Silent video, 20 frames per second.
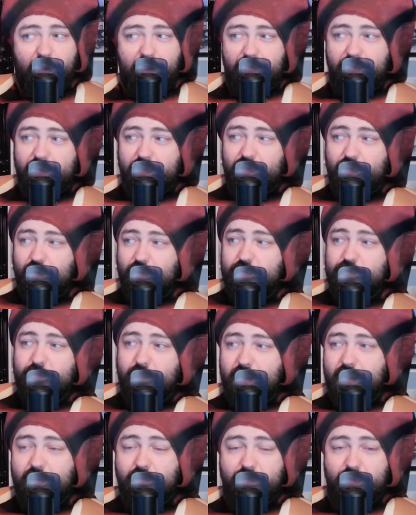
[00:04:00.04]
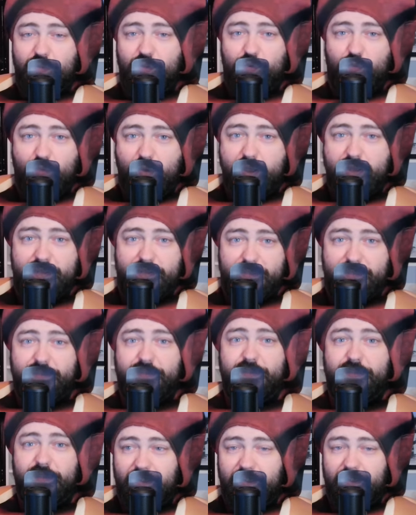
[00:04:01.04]
think those might have been the
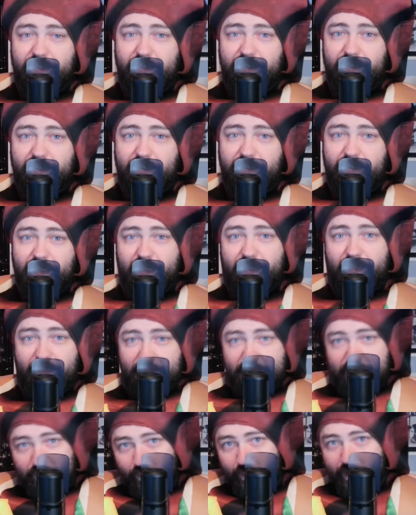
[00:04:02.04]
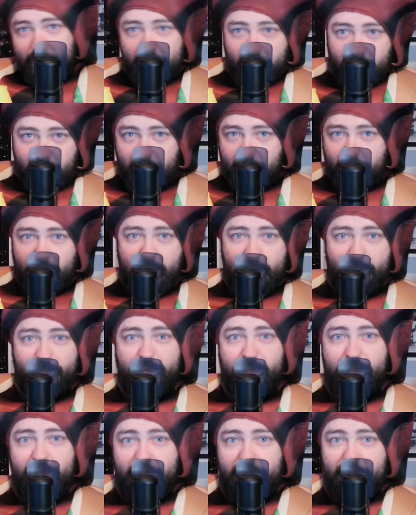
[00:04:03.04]
ones that this wiener got wrapped
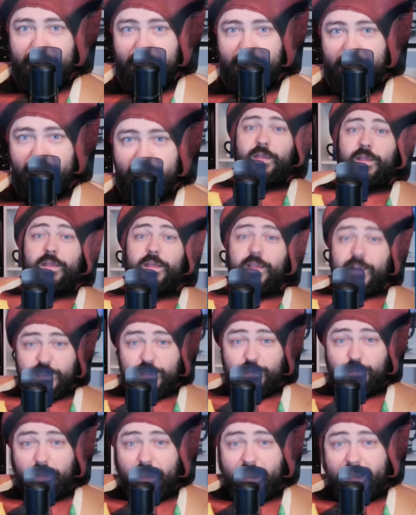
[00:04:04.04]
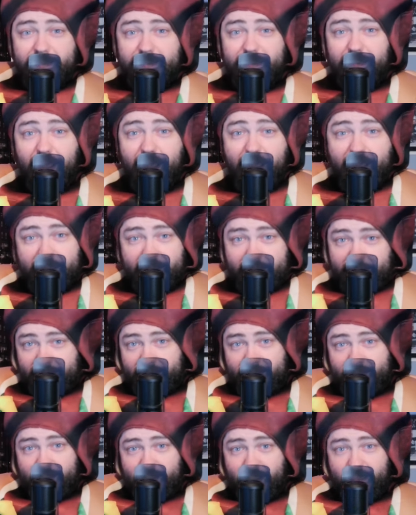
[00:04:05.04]
in. Explains a lot,
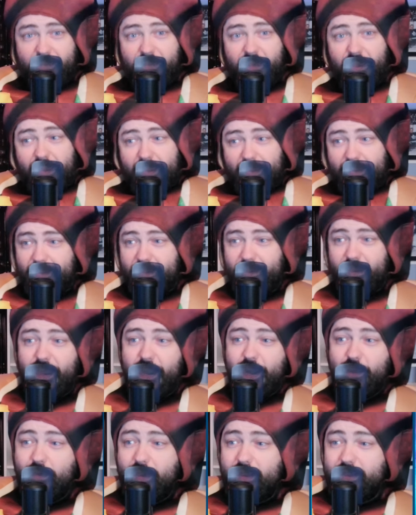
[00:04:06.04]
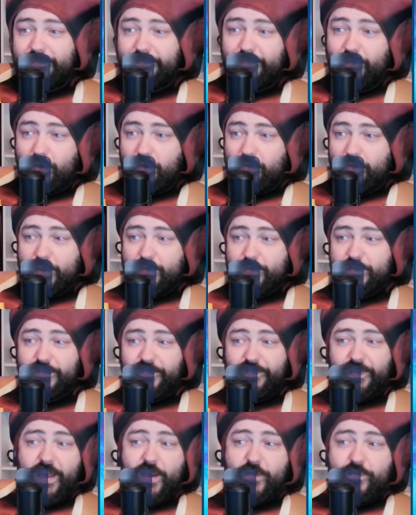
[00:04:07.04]
I think. Anyways, fluorine was
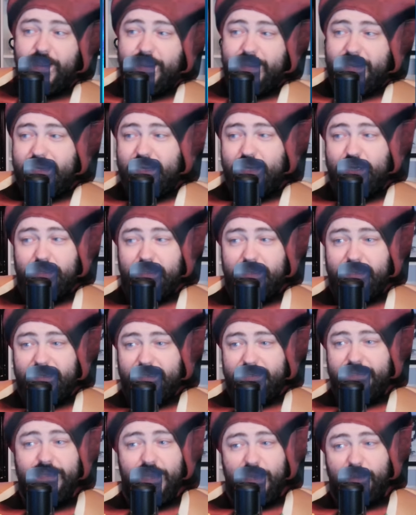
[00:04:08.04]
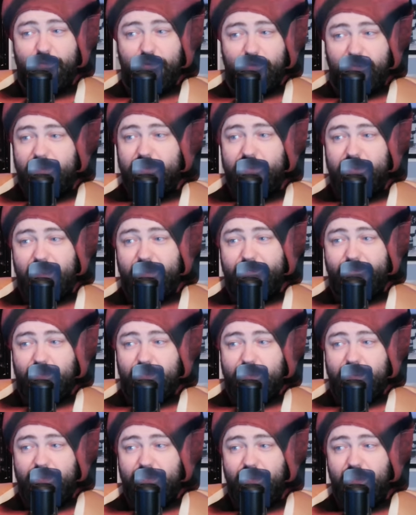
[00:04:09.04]
found at nearly double the
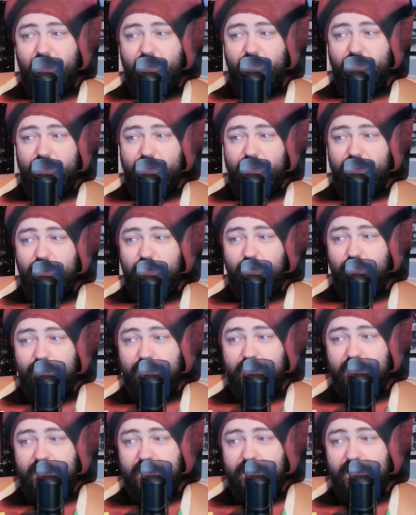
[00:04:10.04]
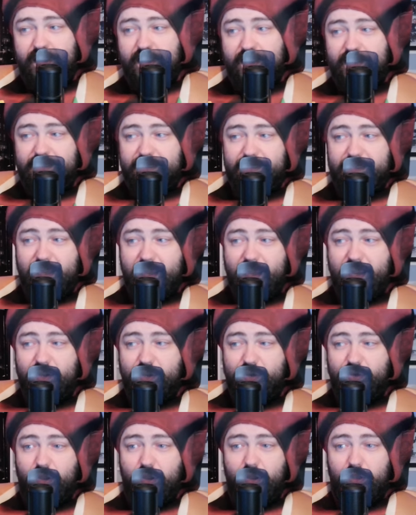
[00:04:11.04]
level in the, the Union
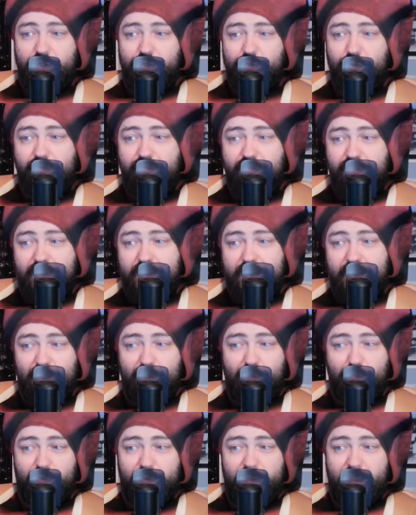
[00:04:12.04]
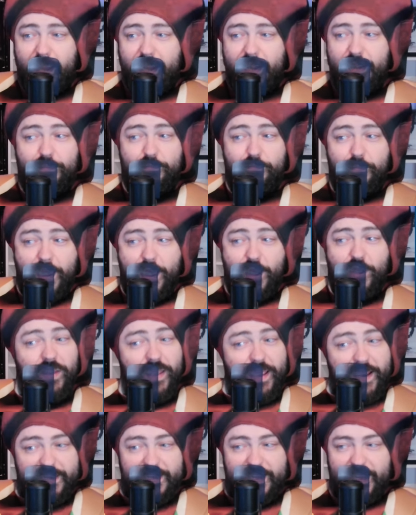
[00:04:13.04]
Standard ultra thin lubricated male
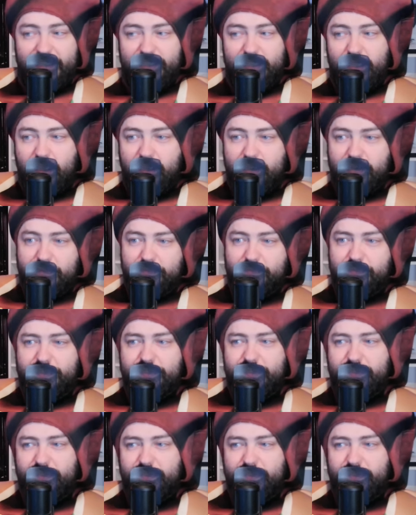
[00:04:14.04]
latex condoms